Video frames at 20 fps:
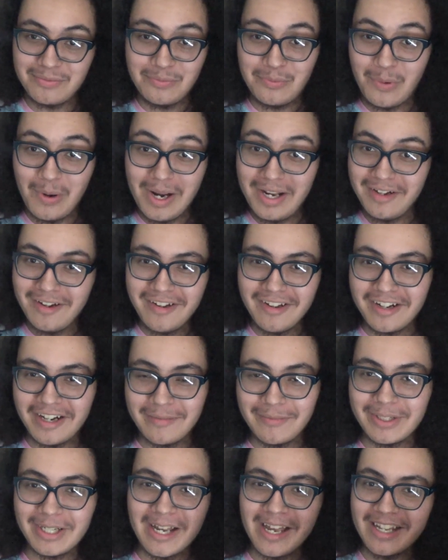why not? I
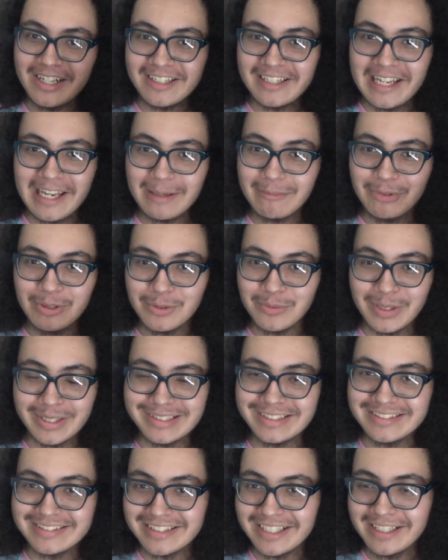mean, I had a GameCube
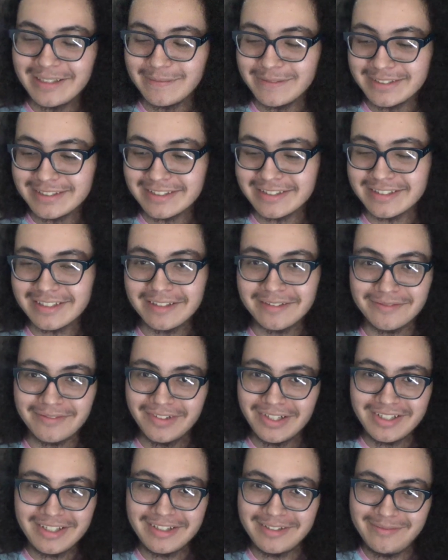at the time. It's just like,
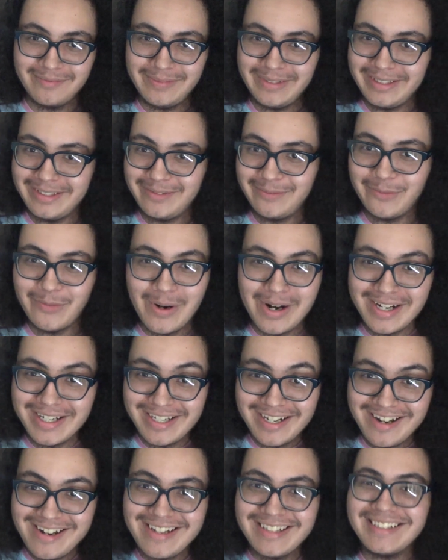fuck it, man, why
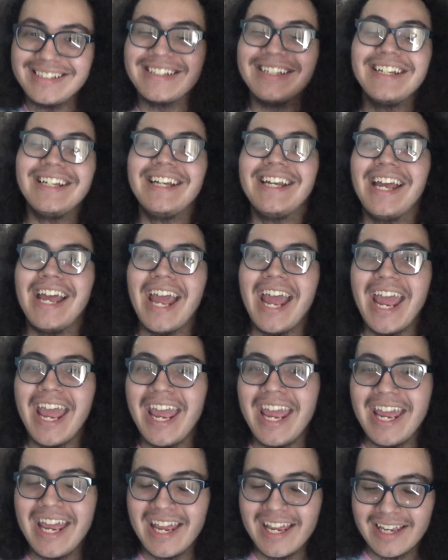not?
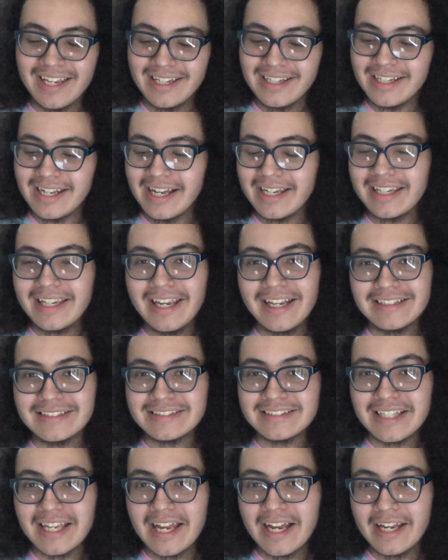And I can't
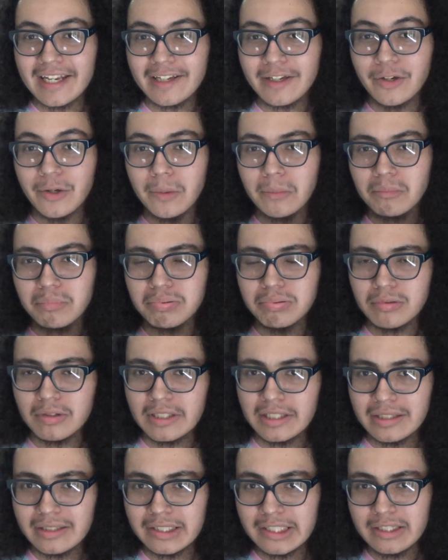say I
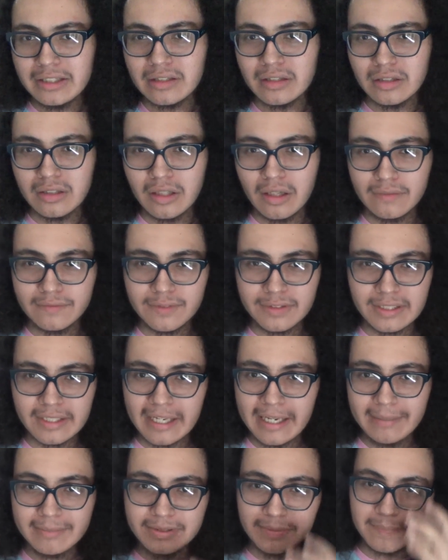completely loved the
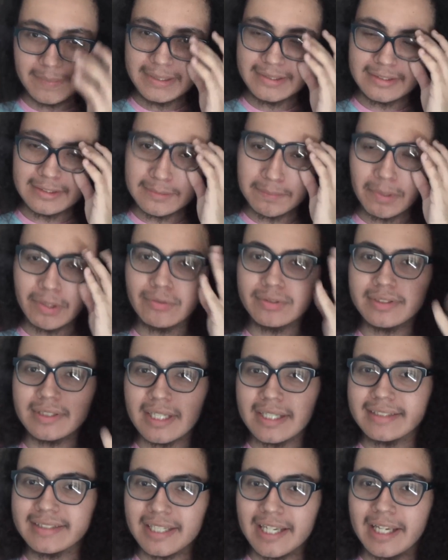game to pieces, but it was a
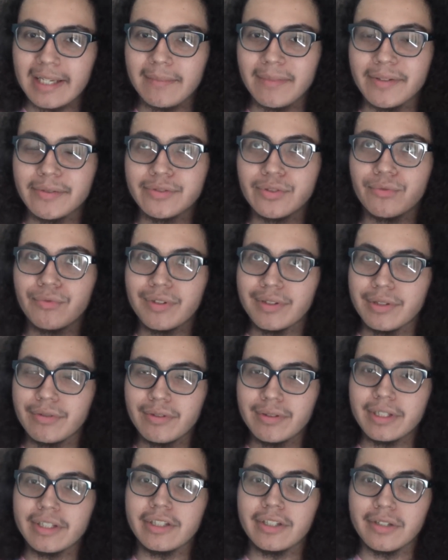nice game. It was a
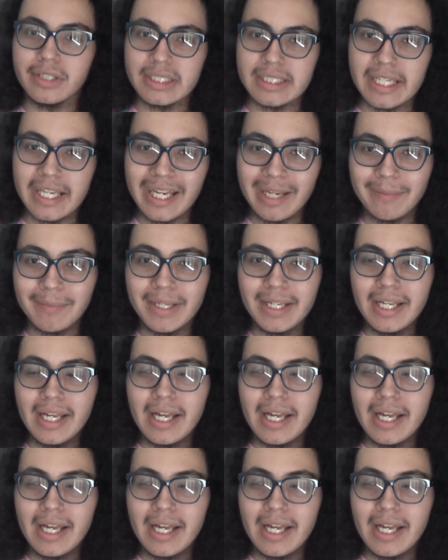really good game.